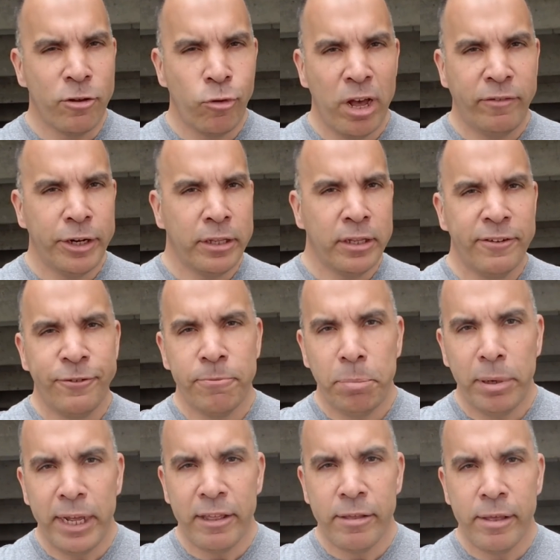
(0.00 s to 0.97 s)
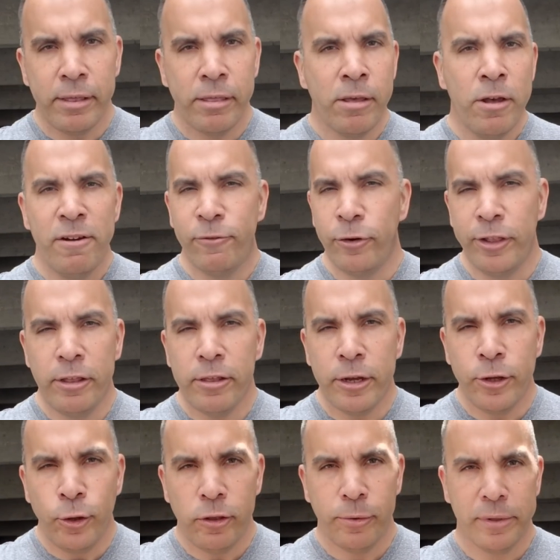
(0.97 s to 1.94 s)
travel to different places for these
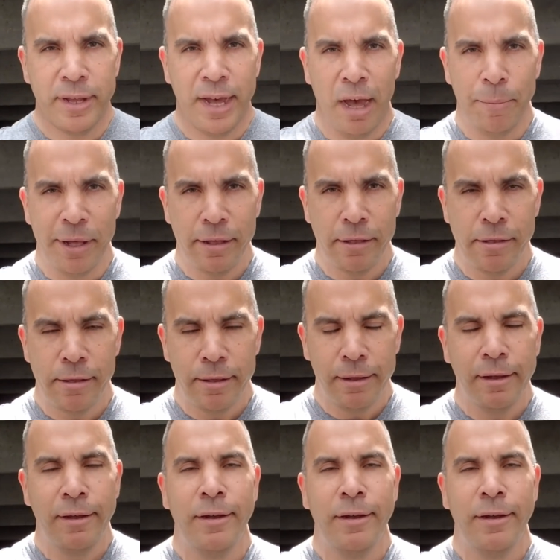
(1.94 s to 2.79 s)
unusual topics.